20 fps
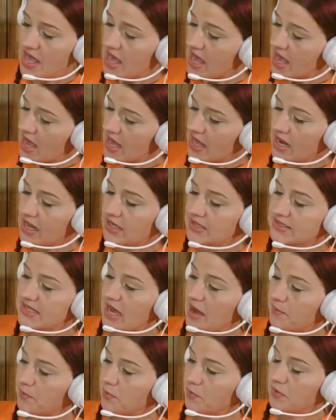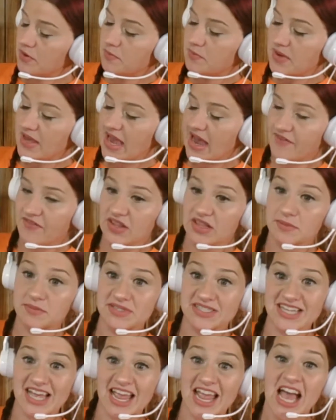An example would be having them
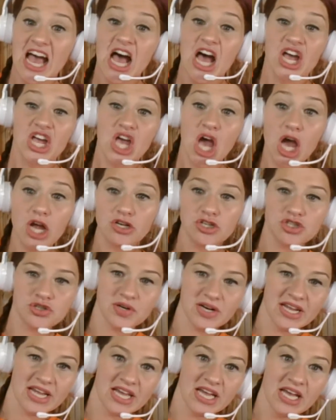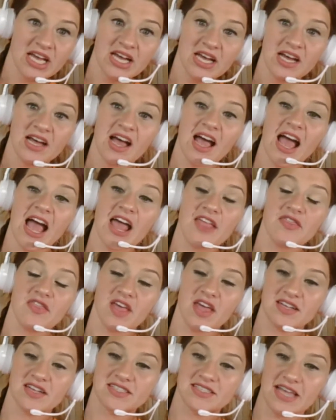say country, and
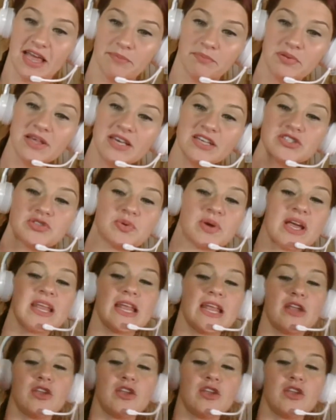then say, please read, and you